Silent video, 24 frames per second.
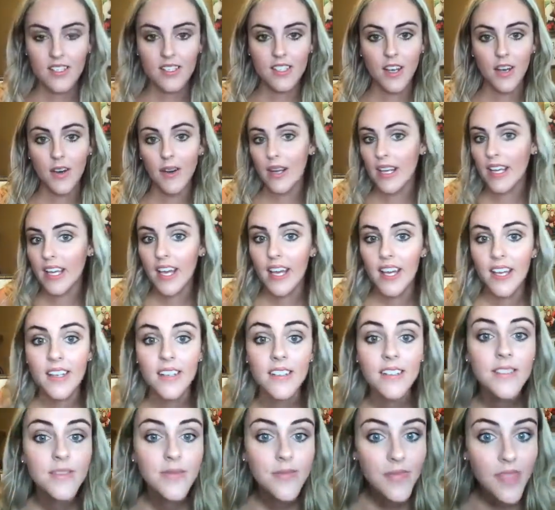So
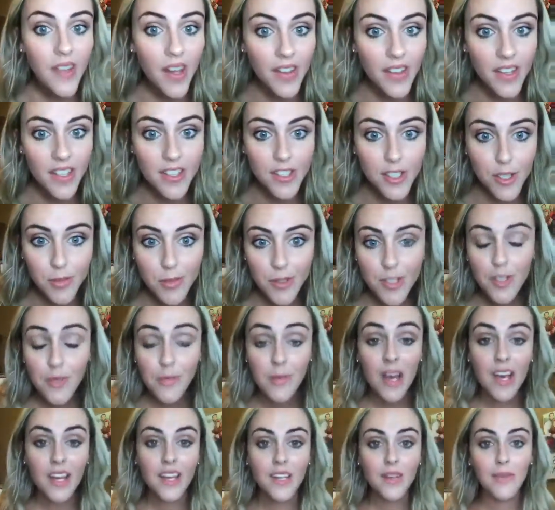again, nothing super
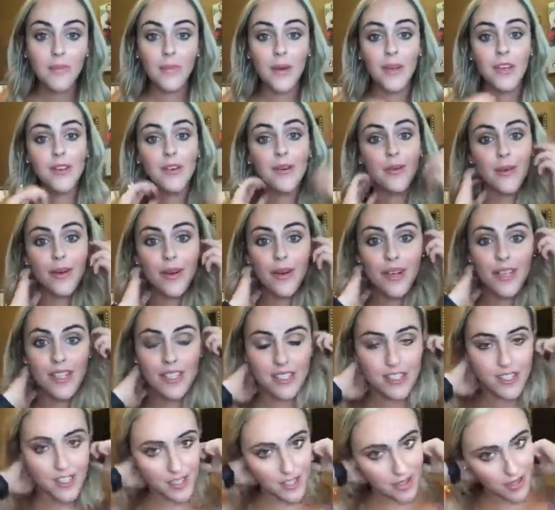dramatic, but you
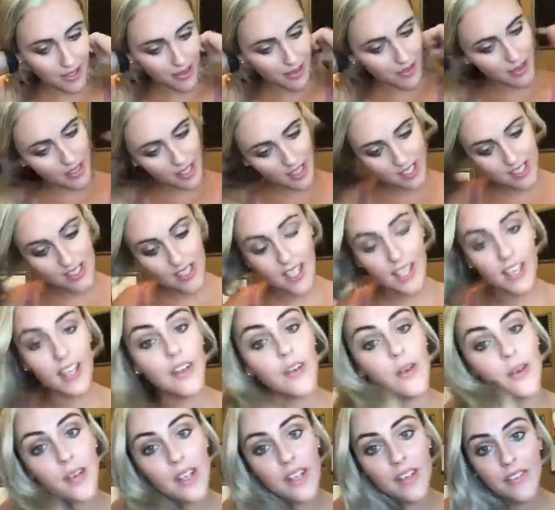could do a
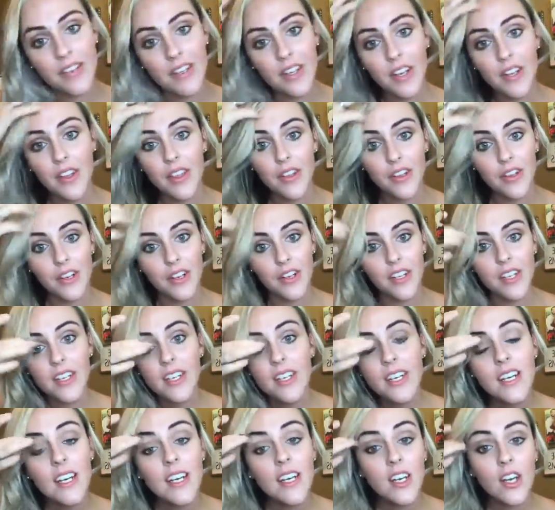second or even a third
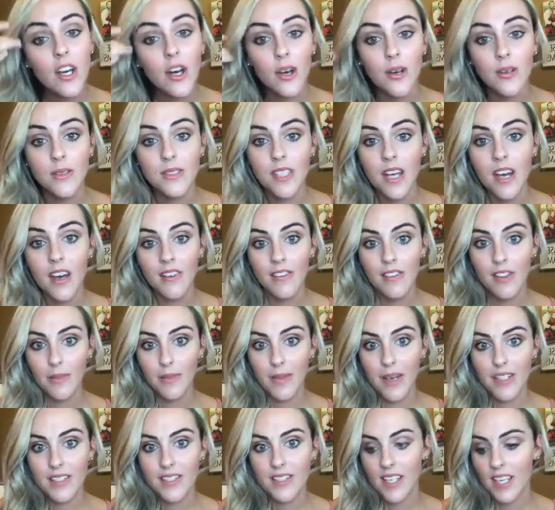coat of the
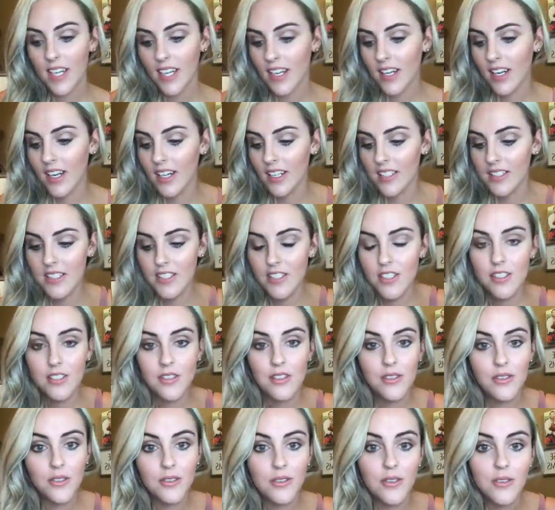mascara
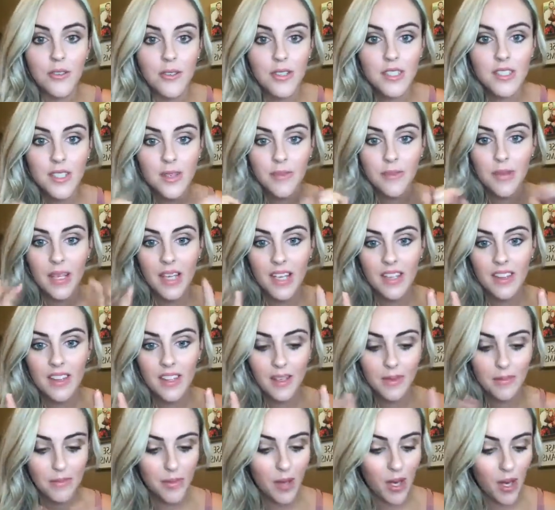to make
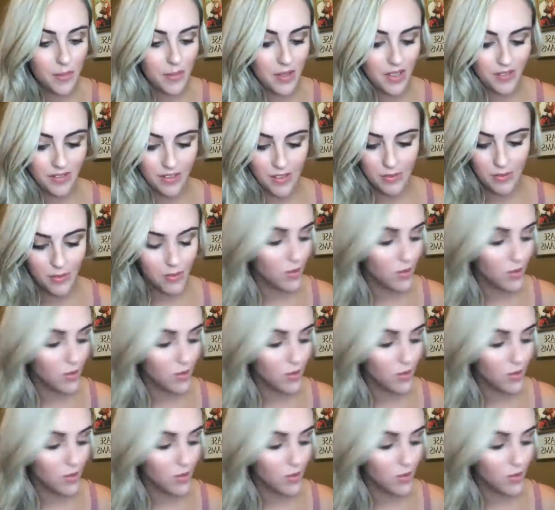them pop even